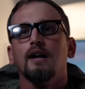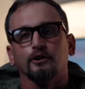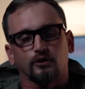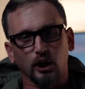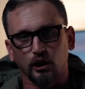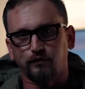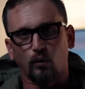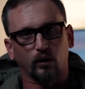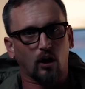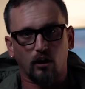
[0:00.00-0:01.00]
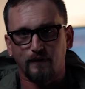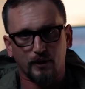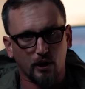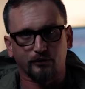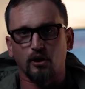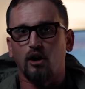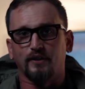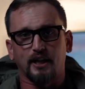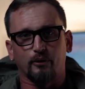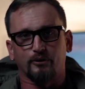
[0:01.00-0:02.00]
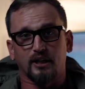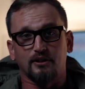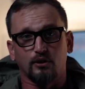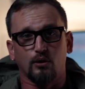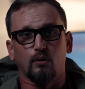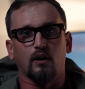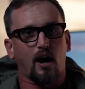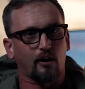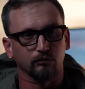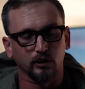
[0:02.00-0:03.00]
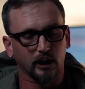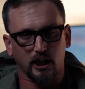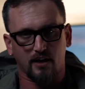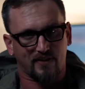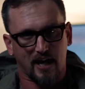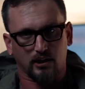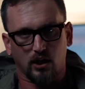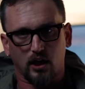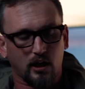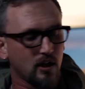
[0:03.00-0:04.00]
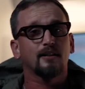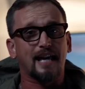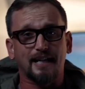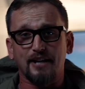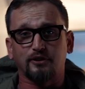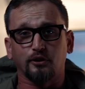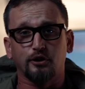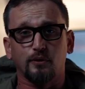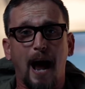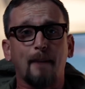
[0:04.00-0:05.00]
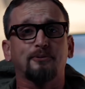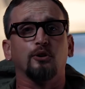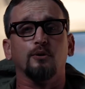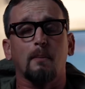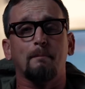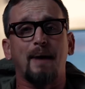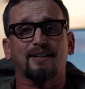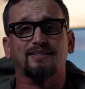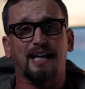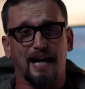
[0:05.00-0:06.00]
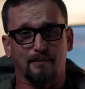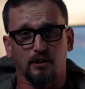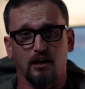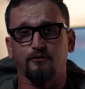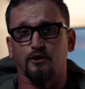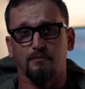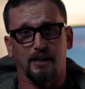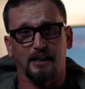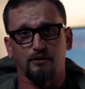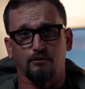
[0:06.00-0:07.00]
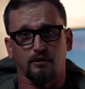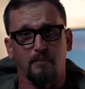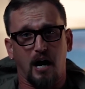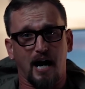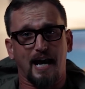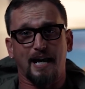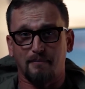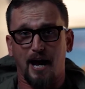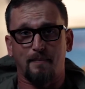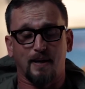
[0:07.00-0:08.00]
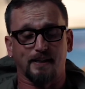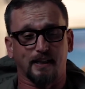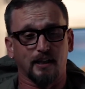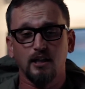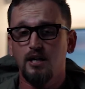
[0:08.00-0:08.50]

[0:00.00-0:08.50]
That's what I look for in all photos and all videos that I do. I really love that look. Canon SL2, absolute best camera for the money you can buy, in my opinion.